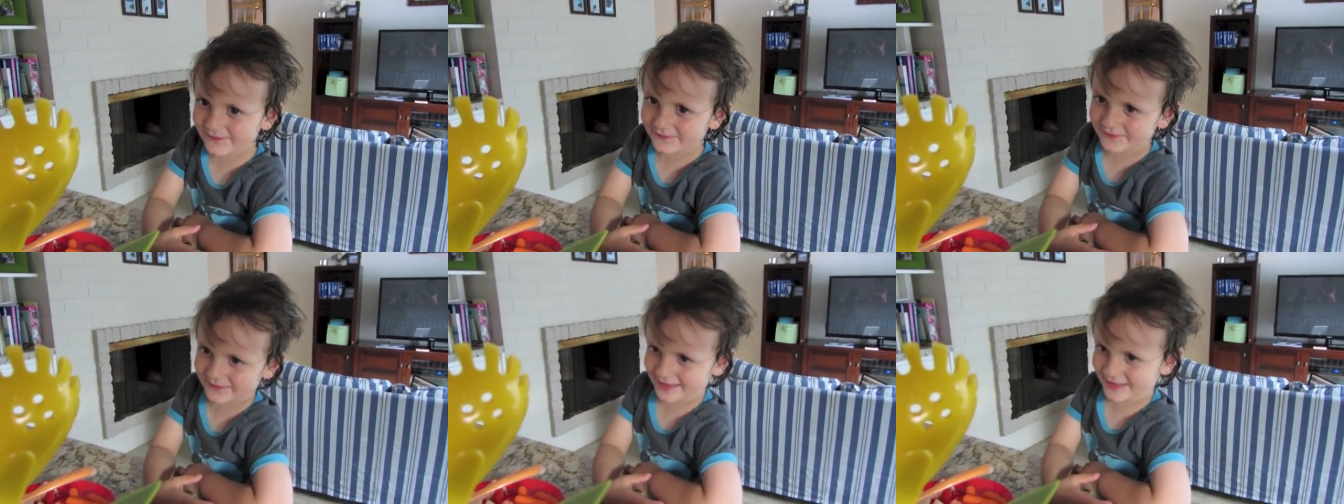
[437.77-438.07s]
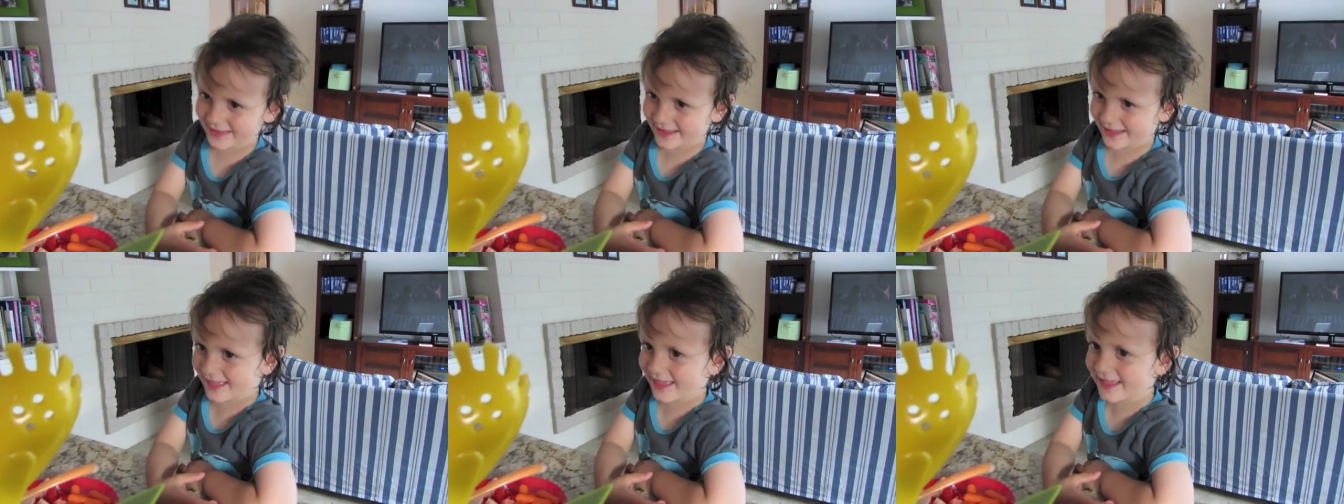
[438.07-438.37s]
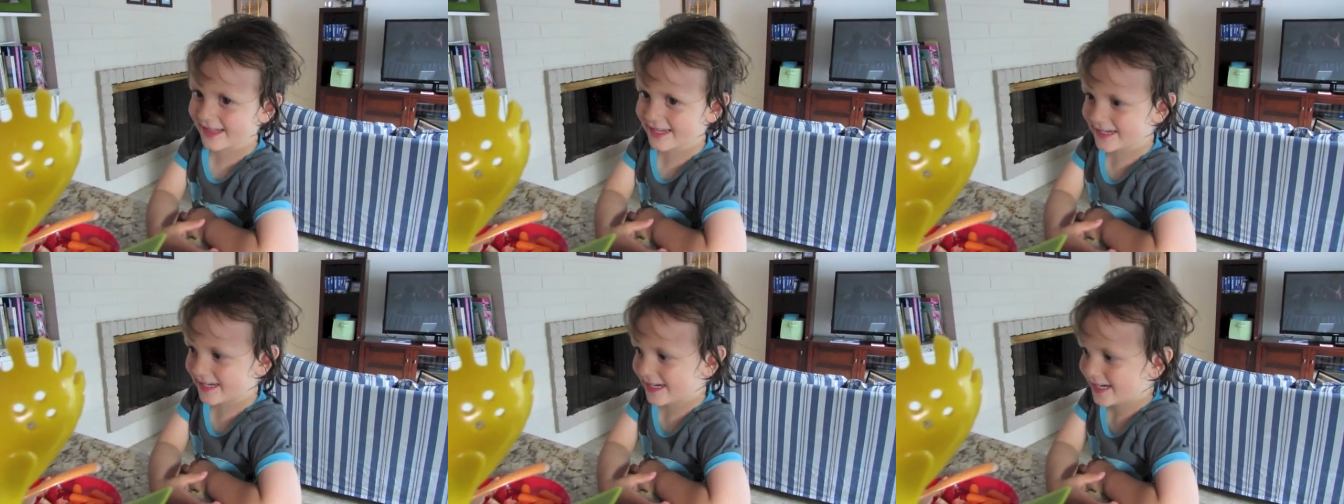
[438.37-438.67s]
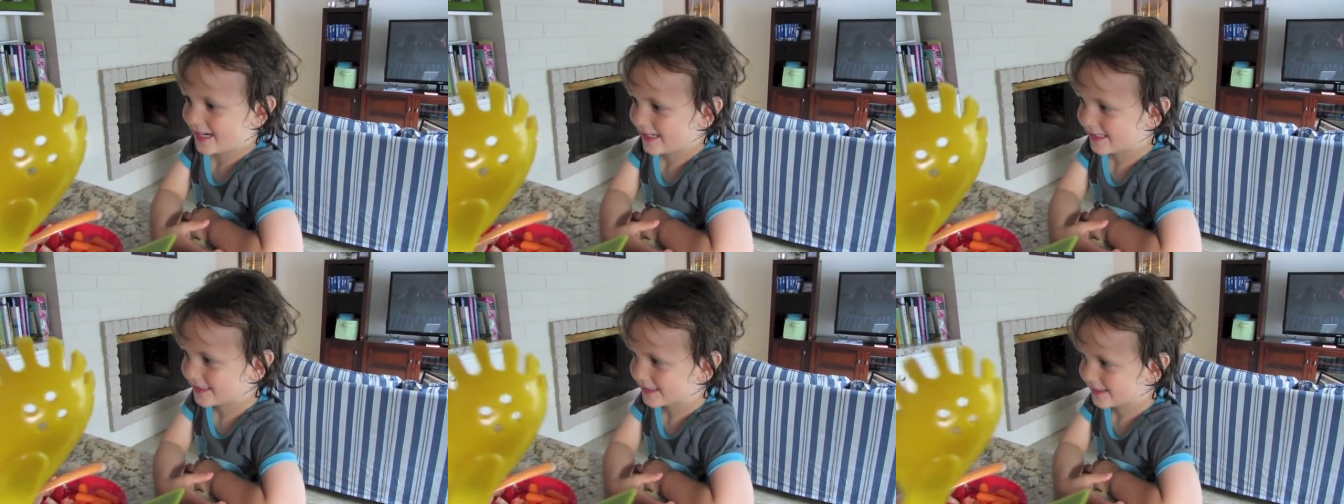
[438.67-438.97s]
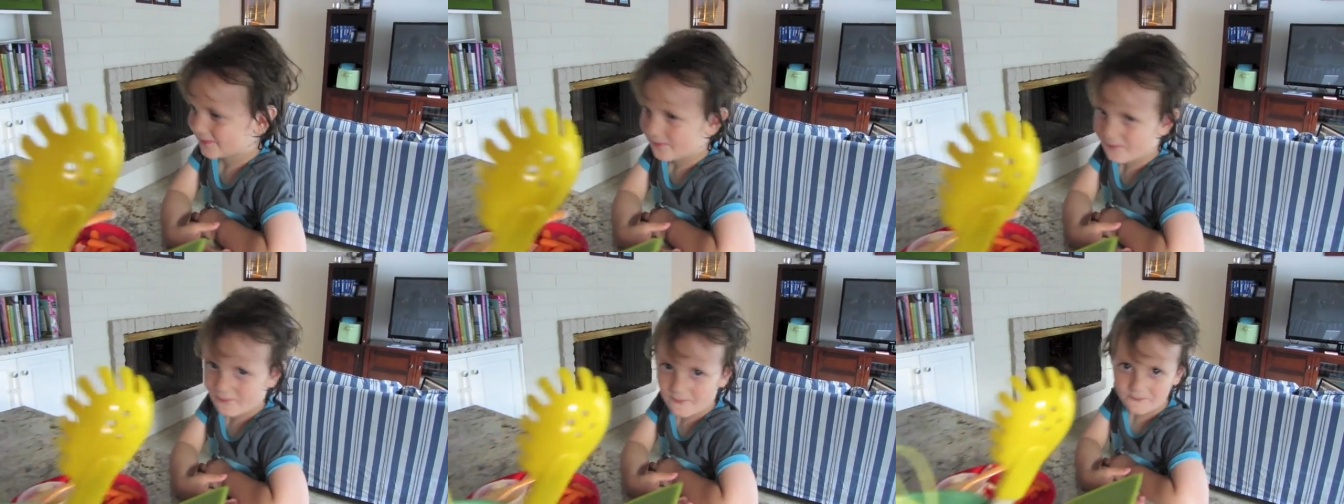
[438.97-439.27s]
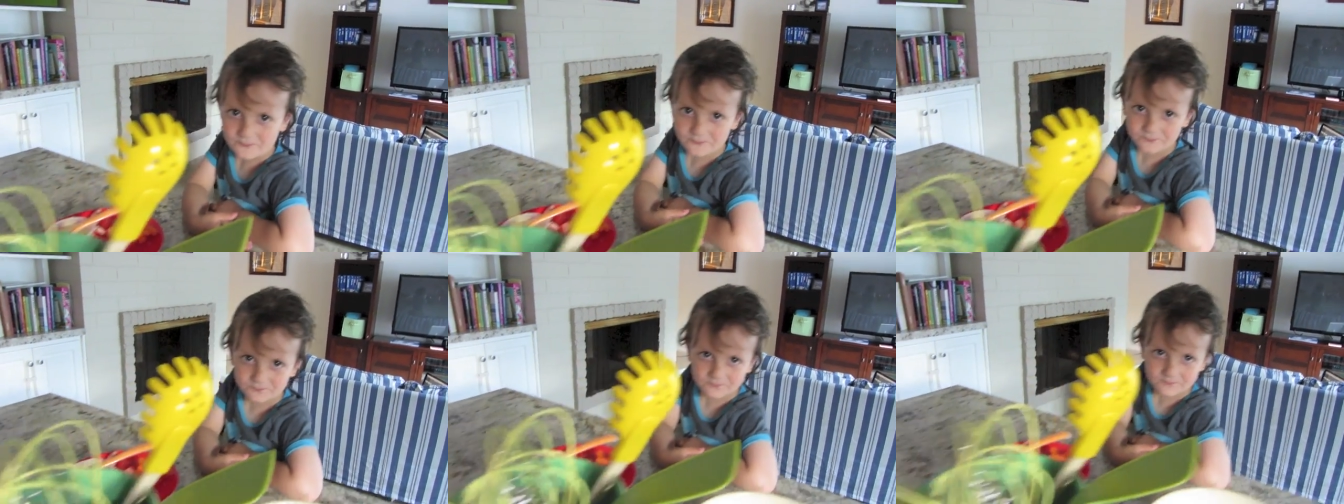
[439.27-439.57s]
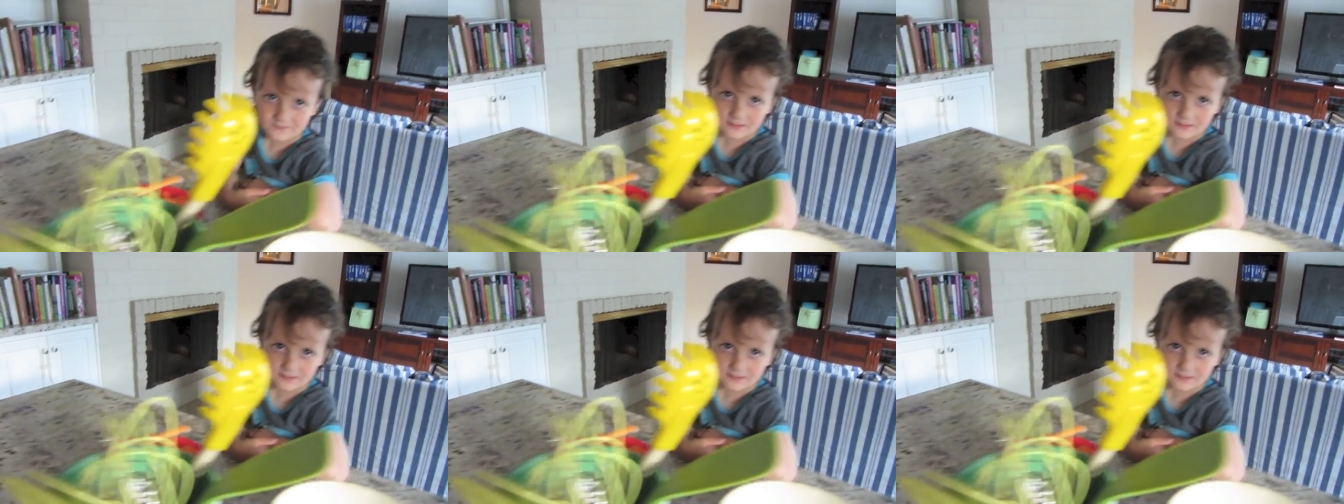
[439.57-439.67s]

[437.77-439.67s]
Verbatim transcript: fancy. What are